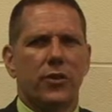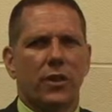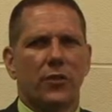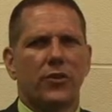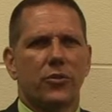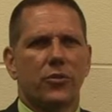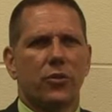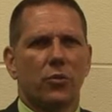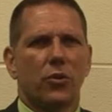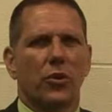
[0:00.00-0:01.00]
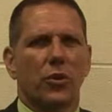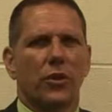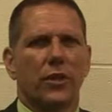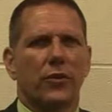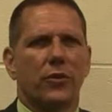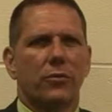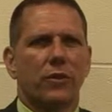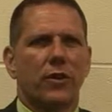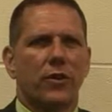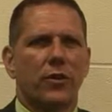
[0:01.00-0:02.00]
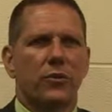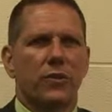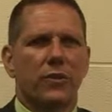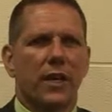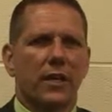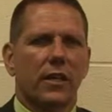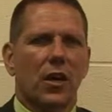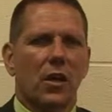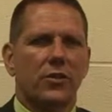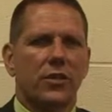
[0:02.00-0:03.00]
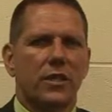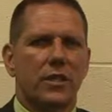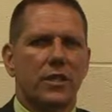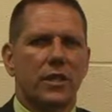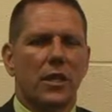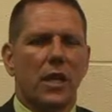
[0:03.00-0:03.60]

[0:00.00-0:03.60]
and our students were in terms of their use of technology and